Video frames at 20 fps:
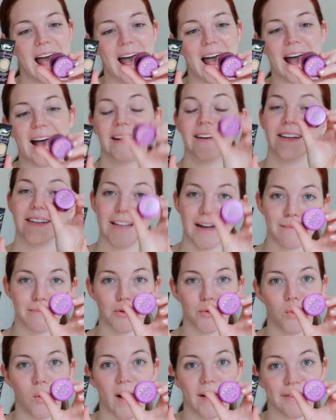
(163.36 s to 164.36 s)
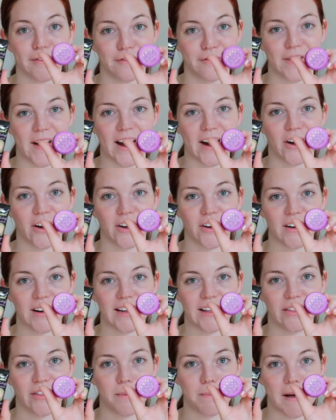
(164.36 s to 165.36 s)
and number one fair
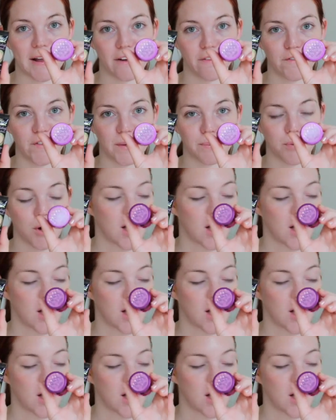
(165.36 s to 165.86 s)
in the Benefit